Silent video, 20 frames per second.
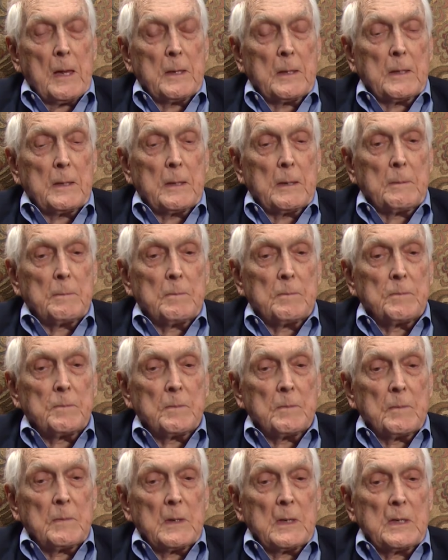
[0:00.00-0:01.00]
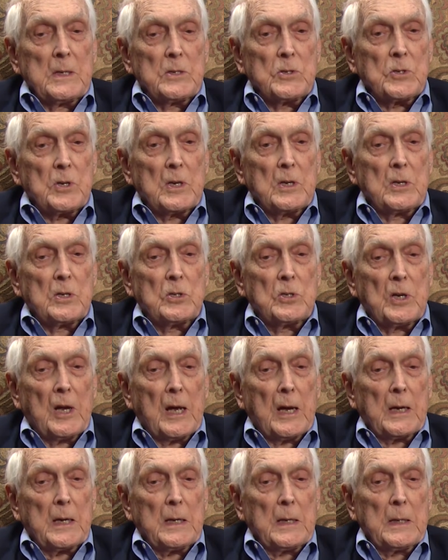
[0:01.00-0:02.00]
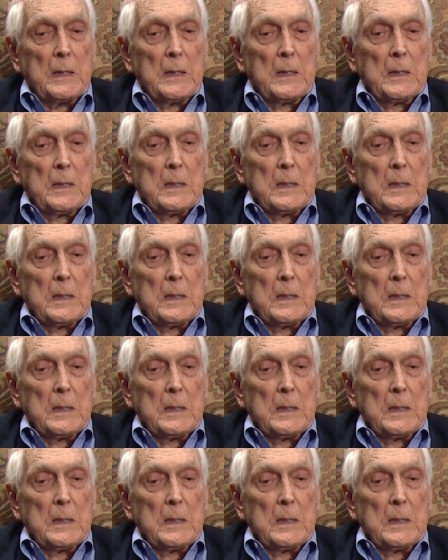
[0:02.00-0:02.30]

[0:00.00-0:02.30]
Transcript: um, he said to Jackie,